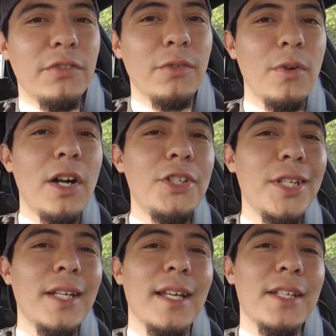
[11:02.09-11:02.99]
much for
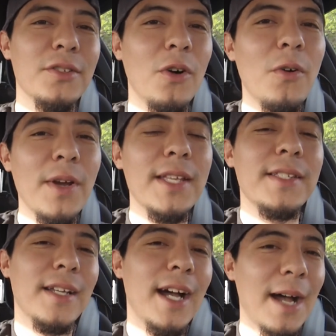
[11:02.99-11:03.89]
watching. As
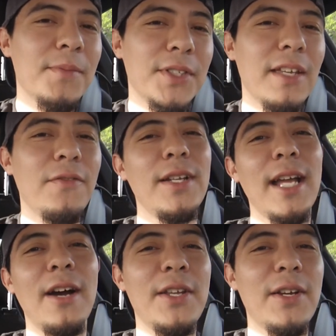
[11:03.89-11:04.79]
always, I'm Steven,
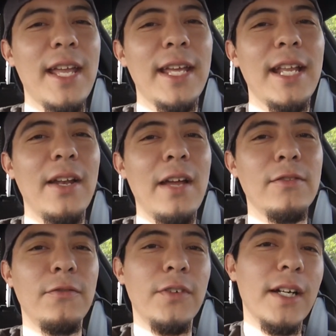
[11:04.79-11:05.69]
out here hanging out,
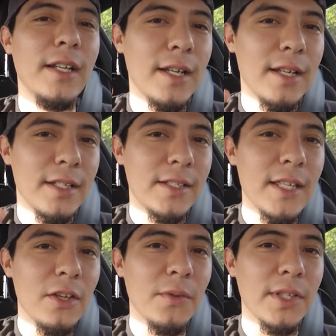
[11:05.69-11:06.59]
having fun.
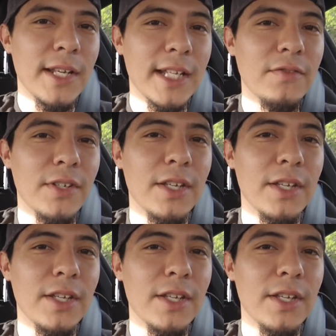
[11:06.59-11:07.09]
See you in the next